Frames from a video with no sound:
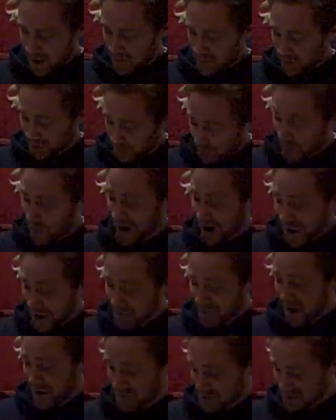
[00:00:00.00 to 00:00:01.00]
But what I am
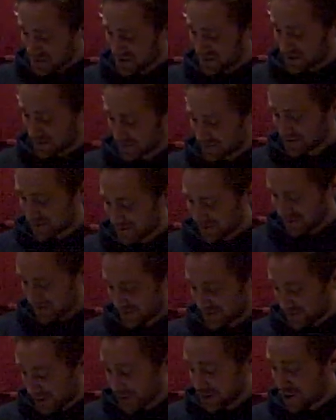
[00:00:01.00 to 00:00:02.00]
hoping
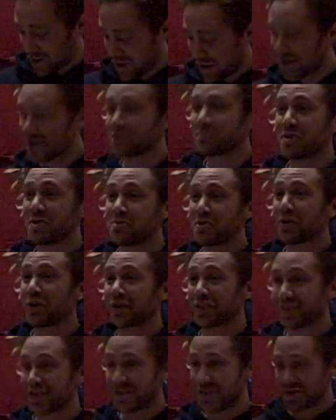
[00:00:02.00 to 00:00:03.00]
is I know a little bit more
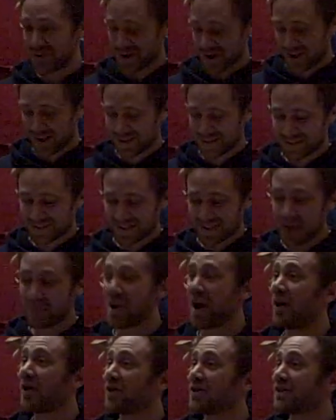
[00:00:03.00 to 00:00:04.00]
than you guys
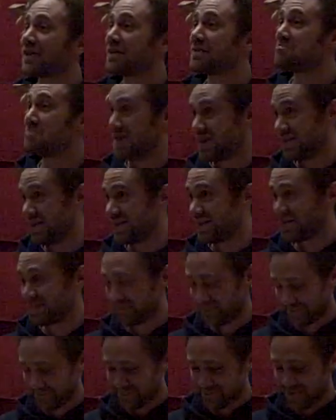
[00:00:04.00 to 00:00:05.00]
about bees,
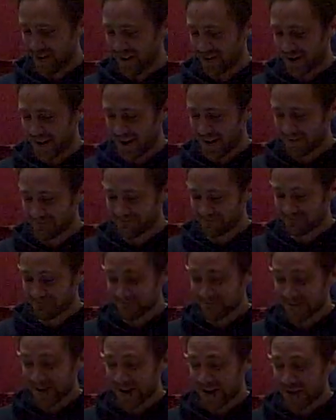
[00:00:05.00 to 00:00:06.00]
okay?
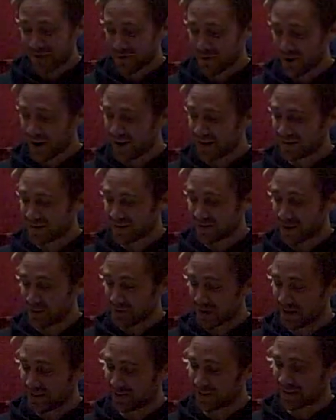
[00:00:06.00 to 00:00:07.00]
Otherwise, I'm
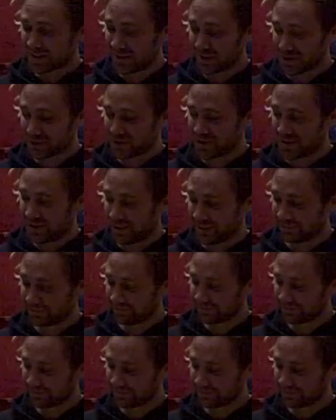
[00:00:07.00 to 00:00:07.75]
going to look a little silly.